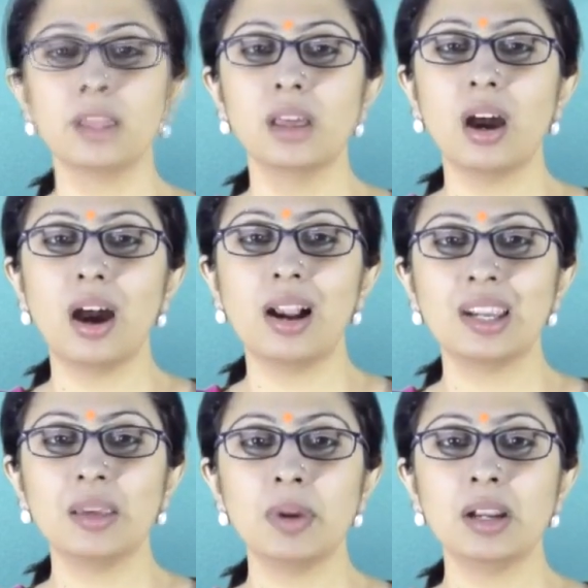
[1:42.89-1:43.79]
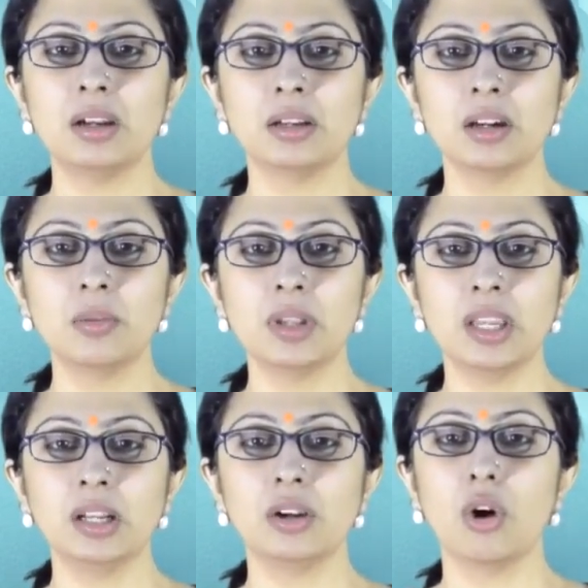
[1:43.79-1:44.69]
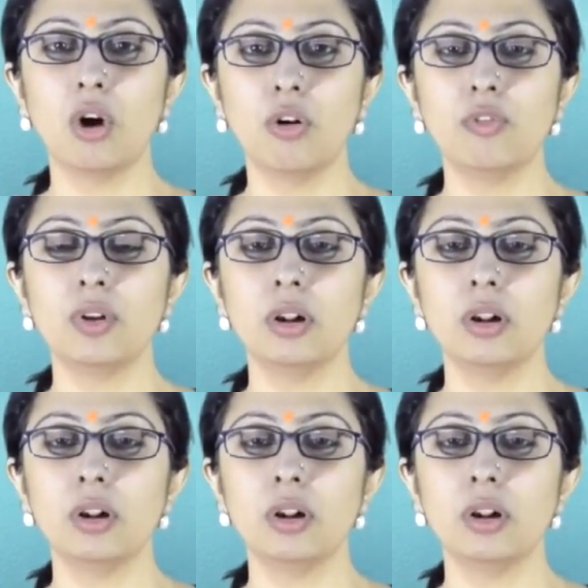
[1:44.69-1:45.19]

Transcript: The ultimate determinant of